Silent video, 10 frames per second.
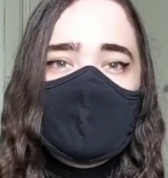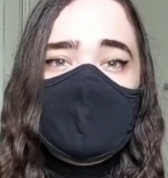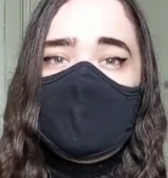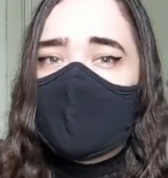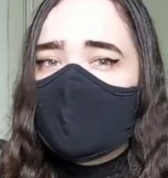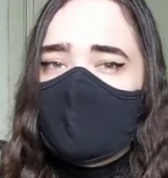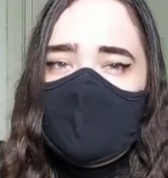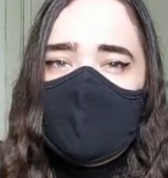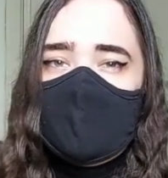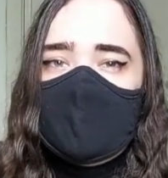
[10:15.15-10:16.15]
Might
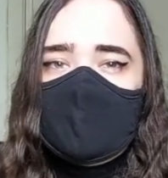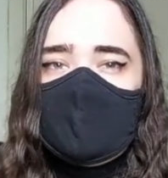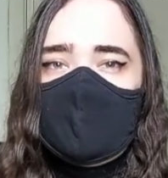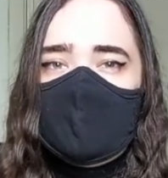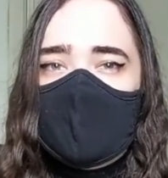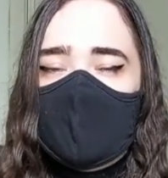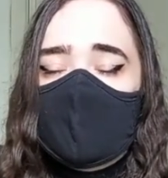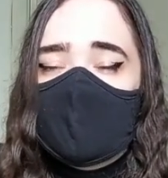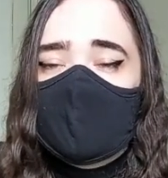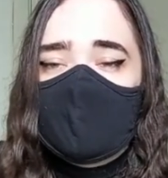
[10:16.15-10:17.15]
reread it
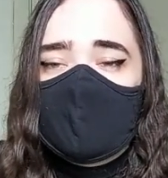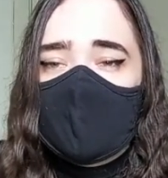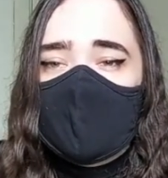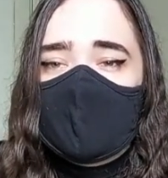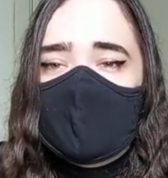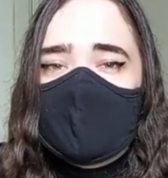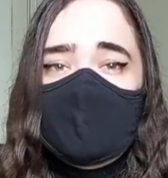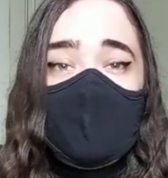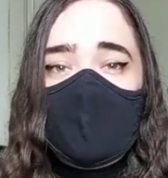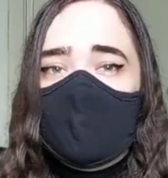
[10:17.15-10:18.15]
someday, but
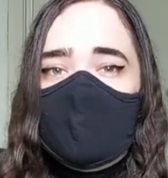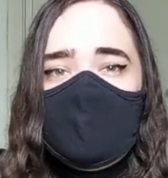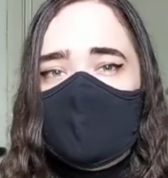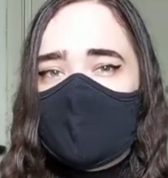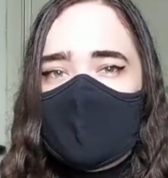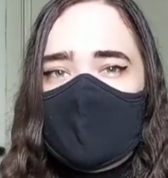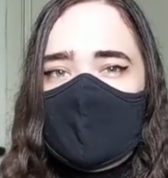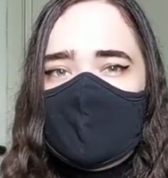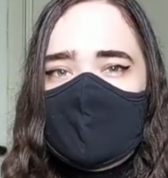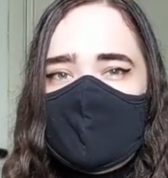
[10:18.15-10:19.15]
yeah, we'll see, I
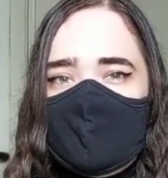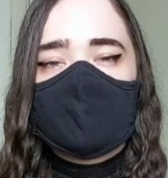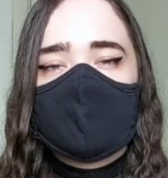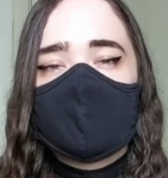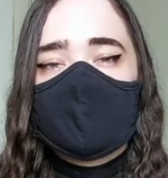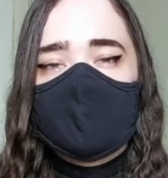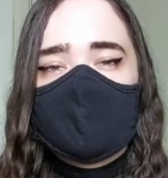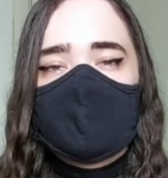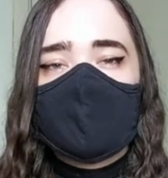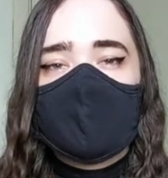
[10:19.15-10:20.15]
guess. Then the
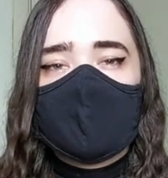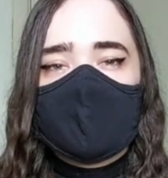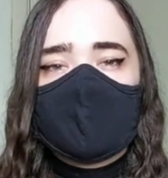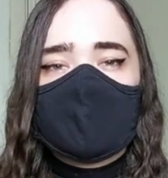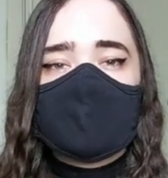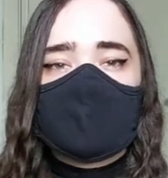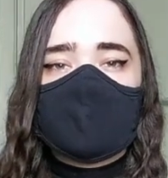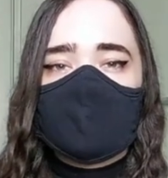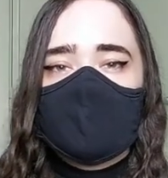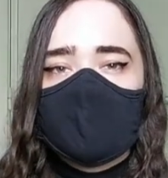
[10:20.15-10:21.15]
next book is
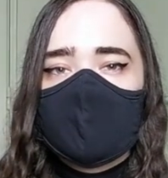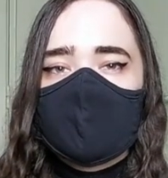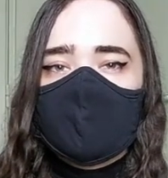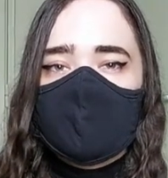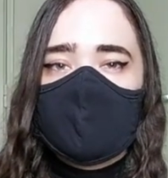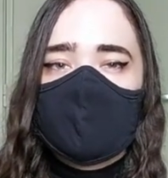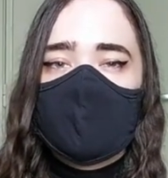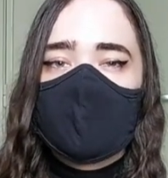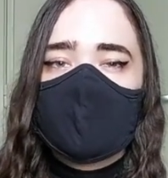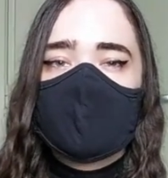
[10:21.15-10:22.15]
Convenience Store
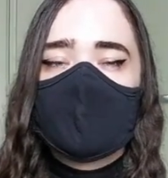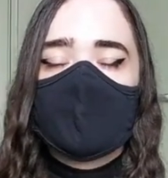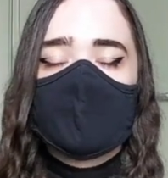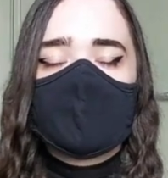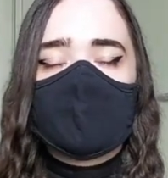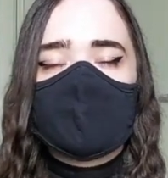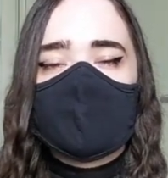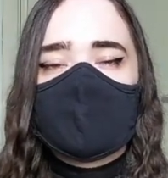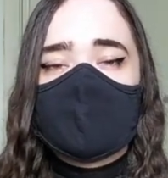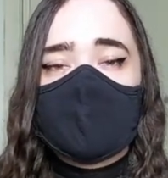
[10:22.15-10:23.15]
Woman. Now
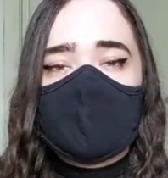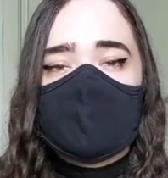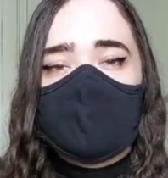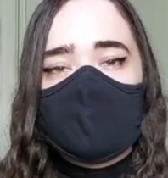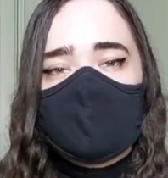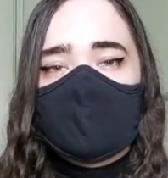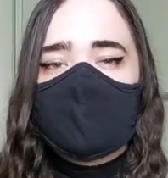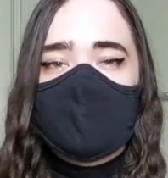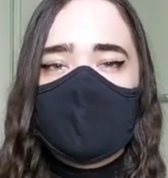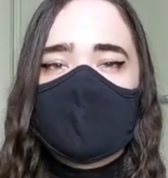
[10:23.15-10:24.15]
this has autism
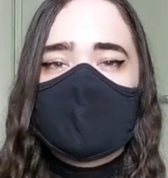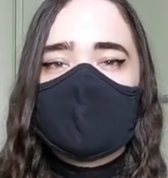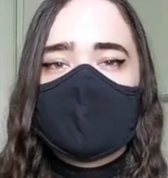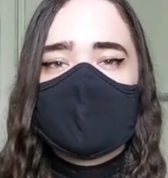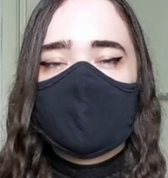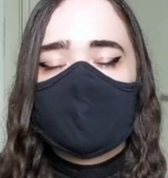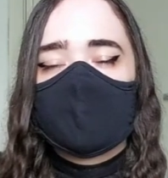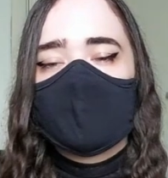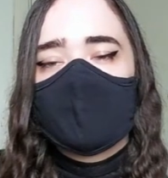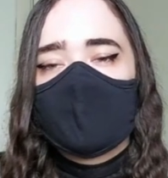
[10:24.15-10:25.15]
representation.
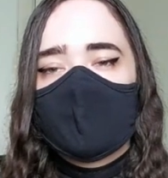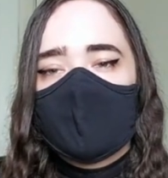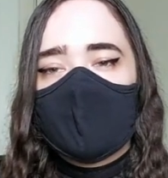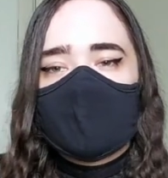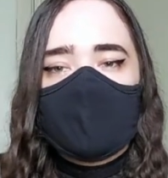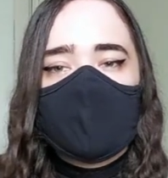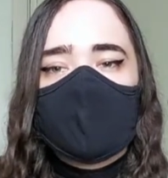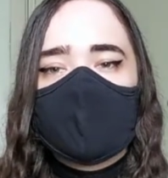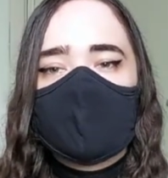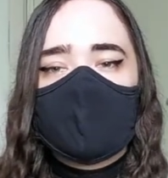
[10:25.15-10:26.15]
I know
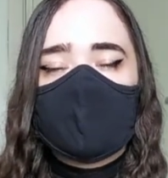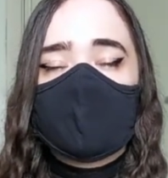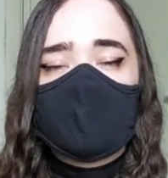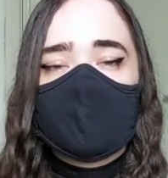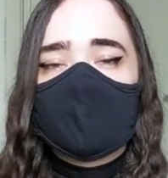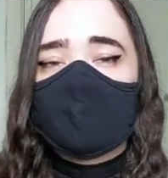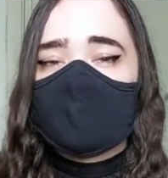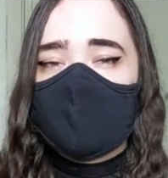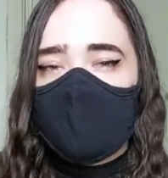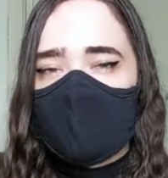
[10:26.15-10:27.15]
that not a lot of people
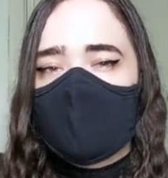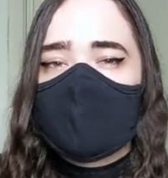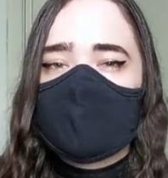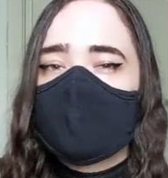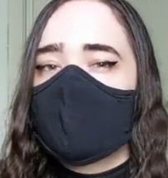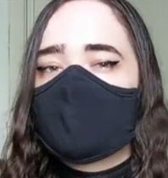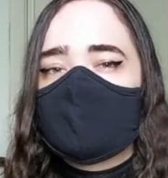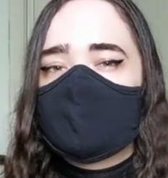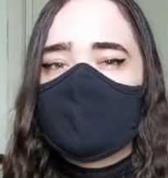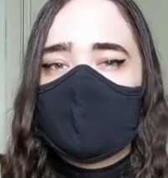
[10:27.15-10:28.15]
talk about the
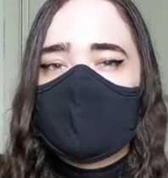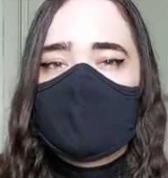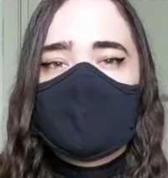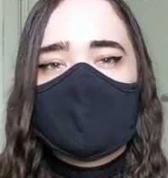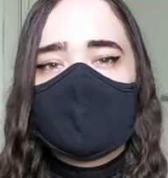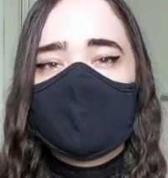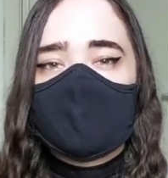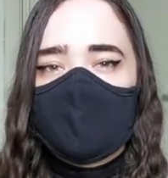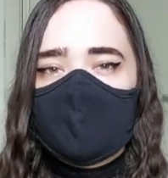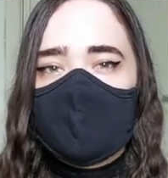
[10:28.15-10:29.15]
autism representation in
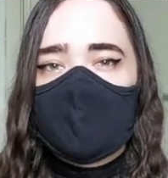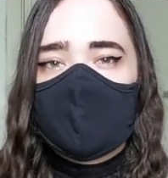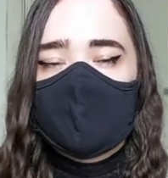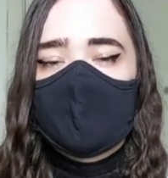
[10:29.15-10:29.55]
this book,